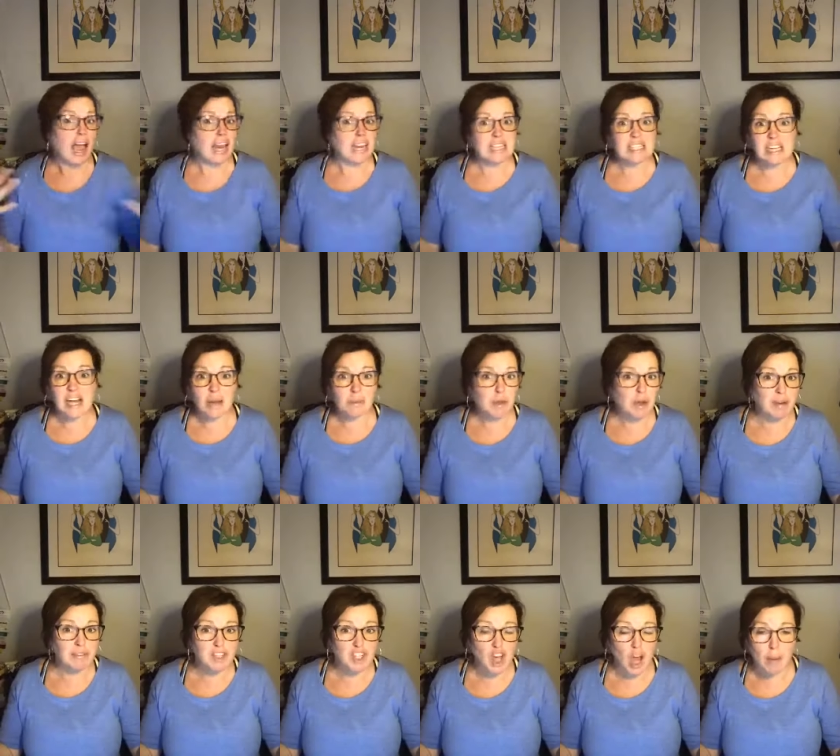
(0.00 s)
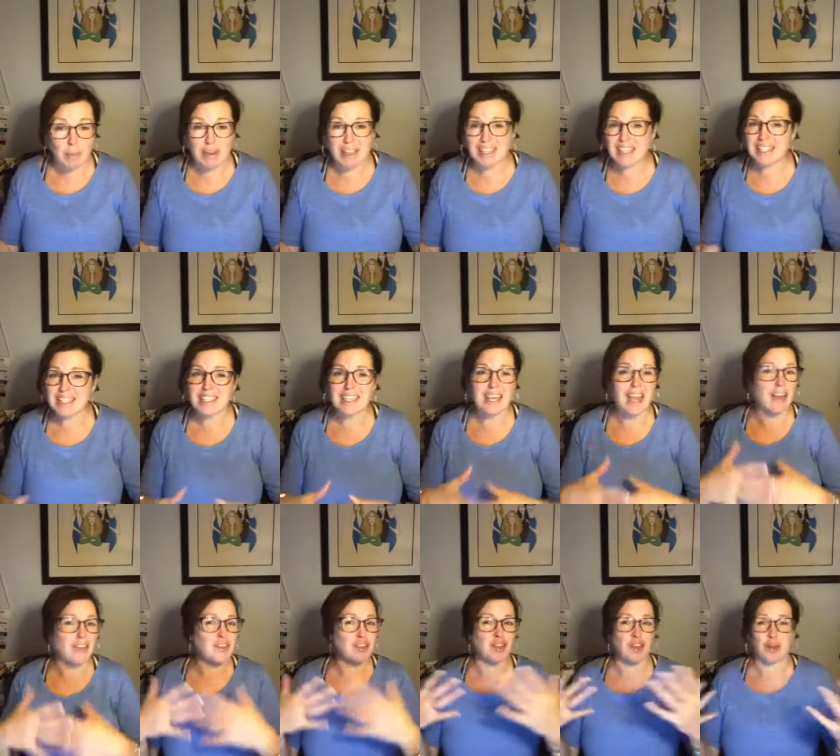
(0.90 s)
anytime you have a shopping list
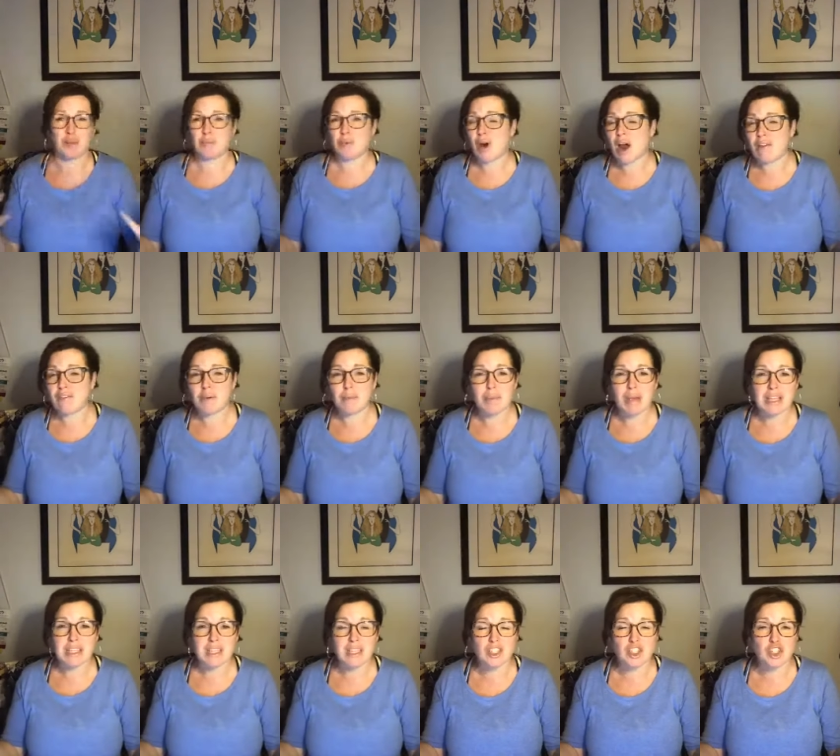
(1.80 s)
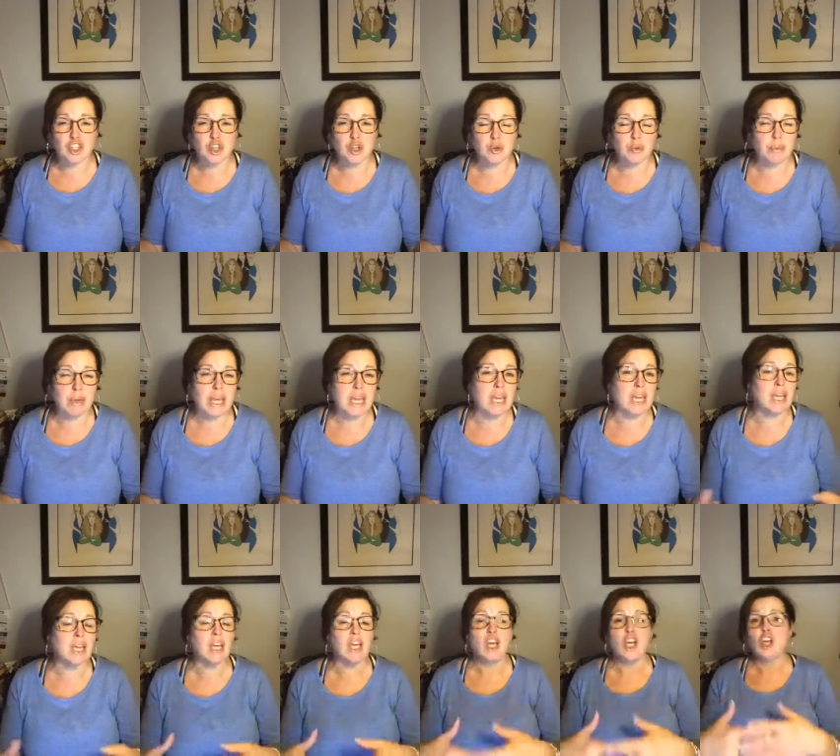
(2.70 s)
together, you can private message to
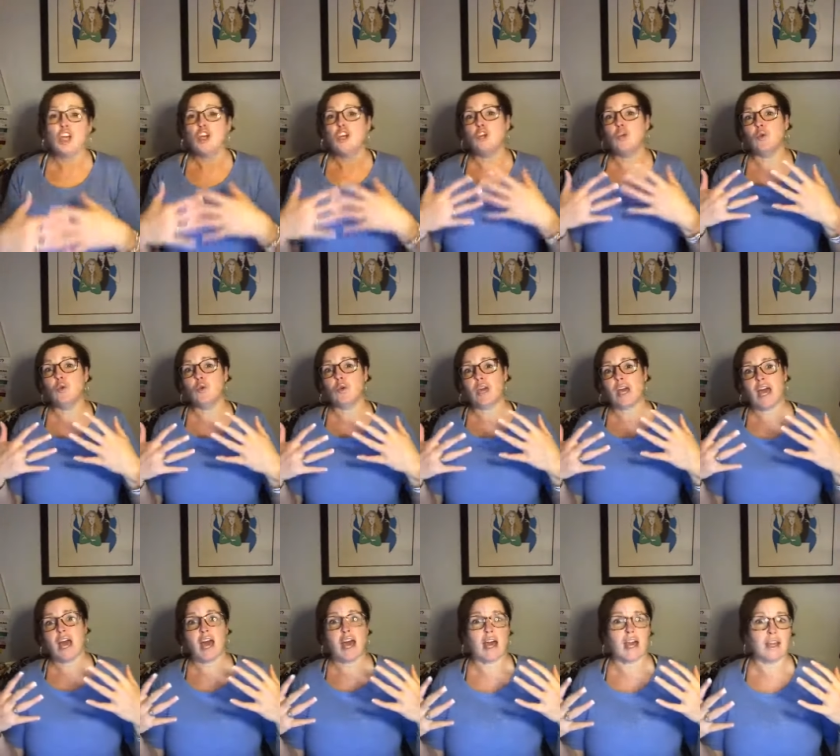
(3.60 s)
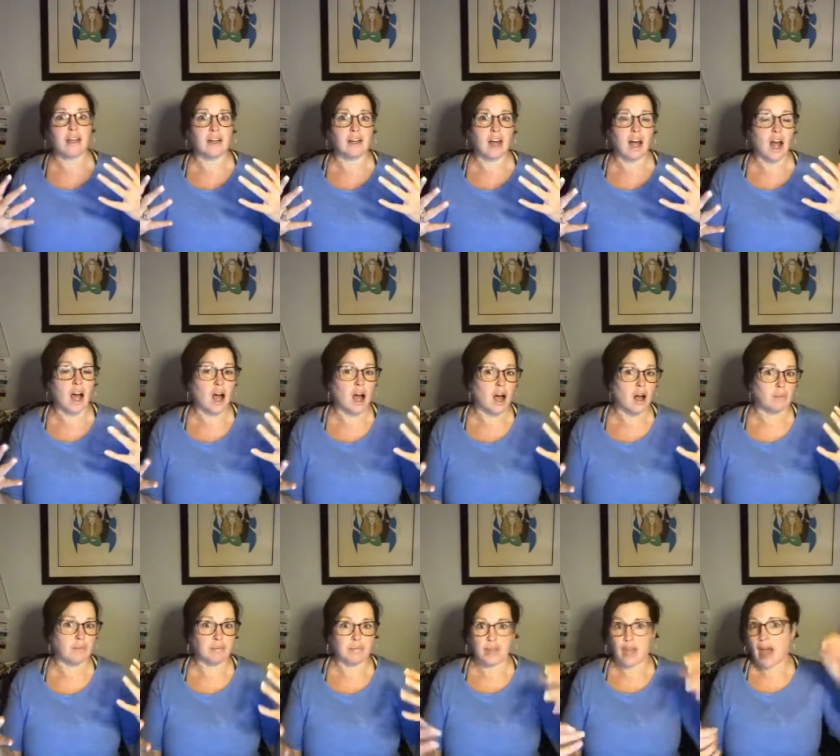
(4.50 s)
me. You can,
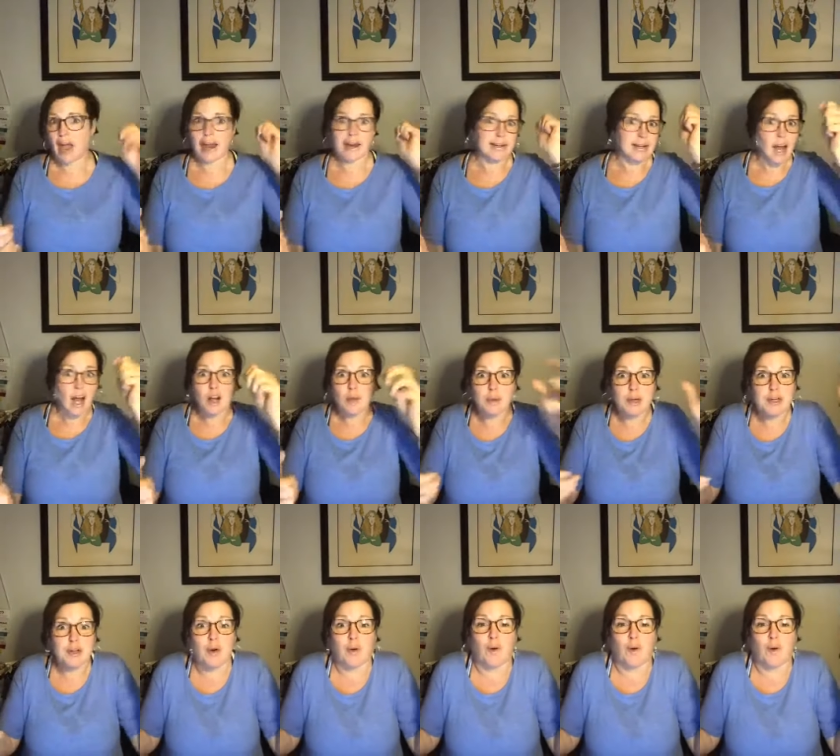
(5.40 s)
um, heck, knock on my